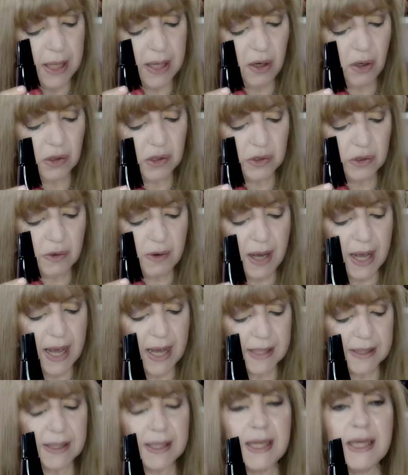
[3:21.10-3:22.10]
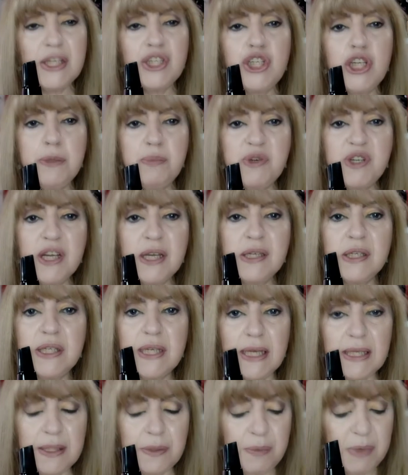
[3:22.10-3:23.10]
It also has
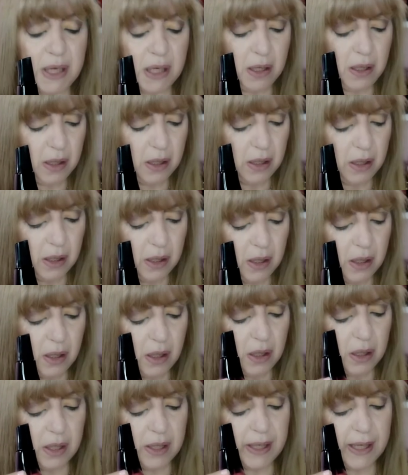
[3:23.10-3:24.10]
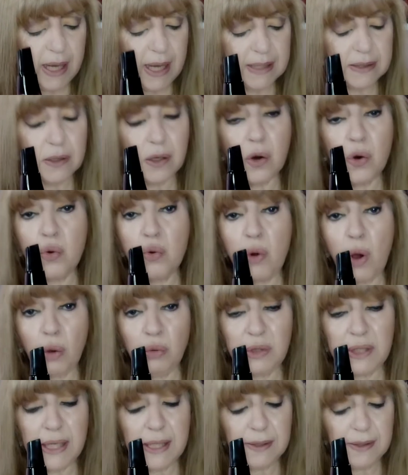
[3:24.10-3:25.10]
Egyptian jasmine. It has
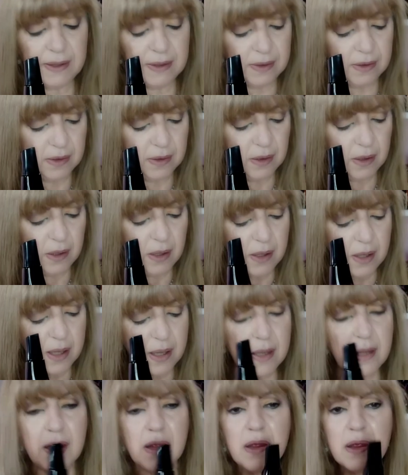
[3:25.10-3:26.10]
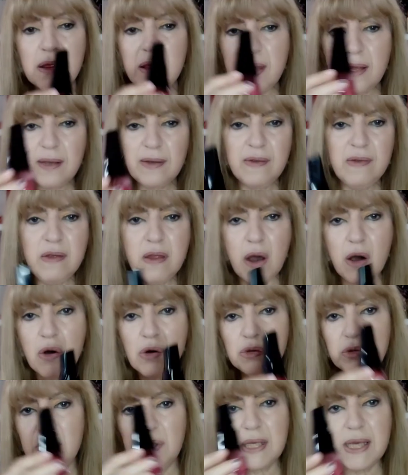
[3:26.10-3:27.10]
roses. In these
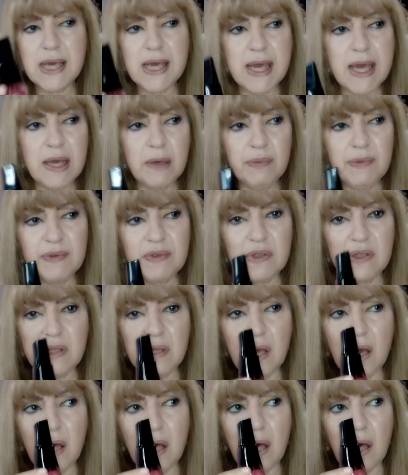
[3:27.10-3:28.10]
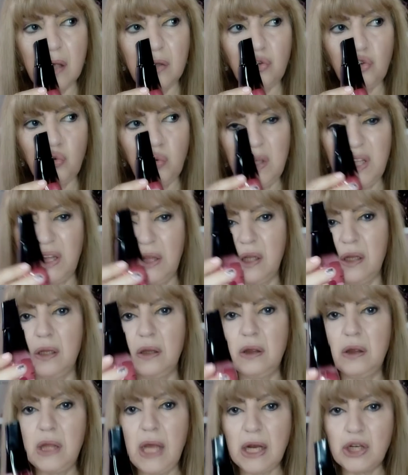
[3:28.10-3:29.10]
notes gives a sweet
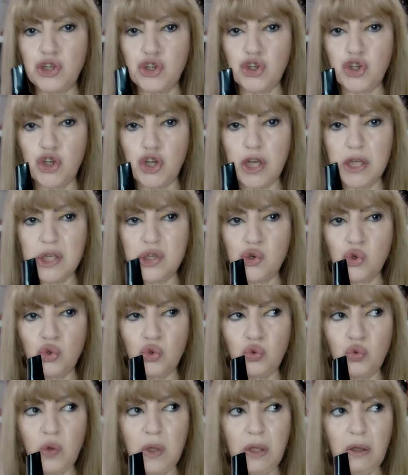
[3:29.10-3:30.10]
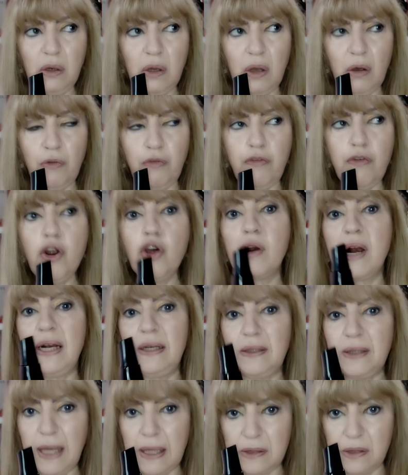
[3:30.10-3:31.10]
touch, a sweet
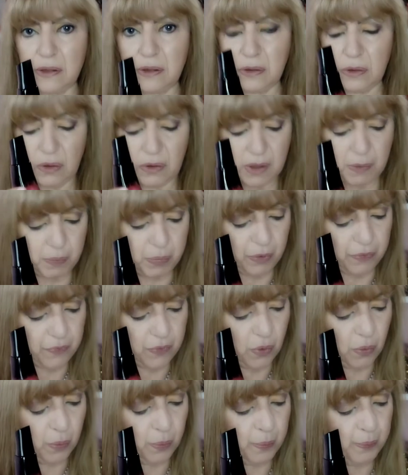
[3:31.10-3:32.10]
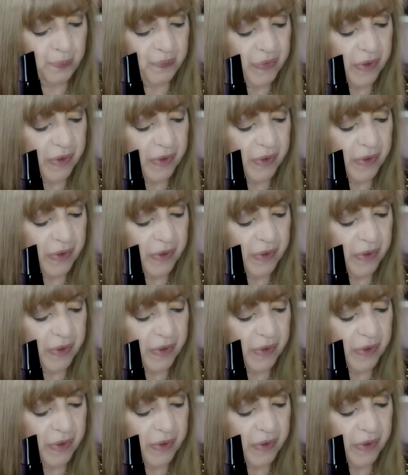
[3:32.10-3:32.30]
floral touch to the perfume.